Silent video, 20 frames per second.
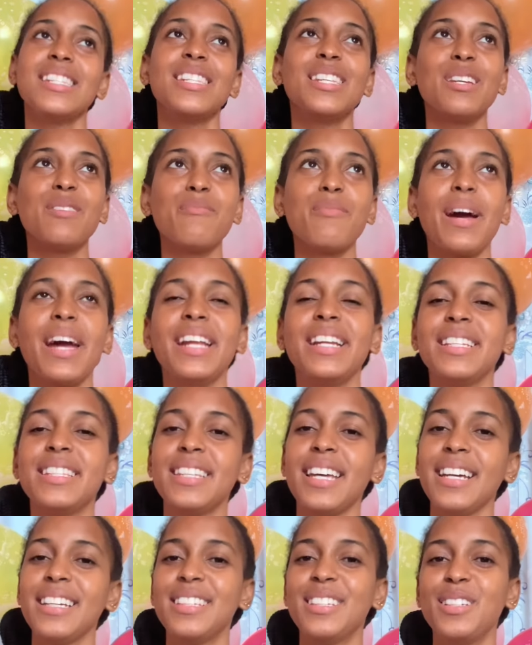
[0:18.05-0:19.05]
seen by the
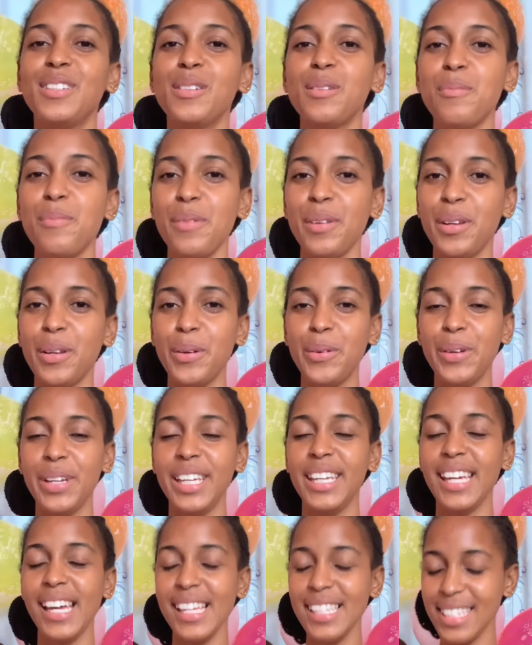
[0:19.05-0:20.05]
title down below
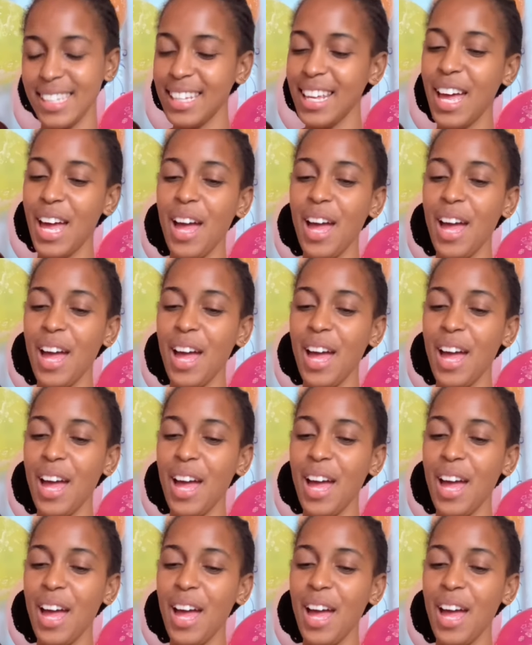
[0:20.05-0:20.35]
yes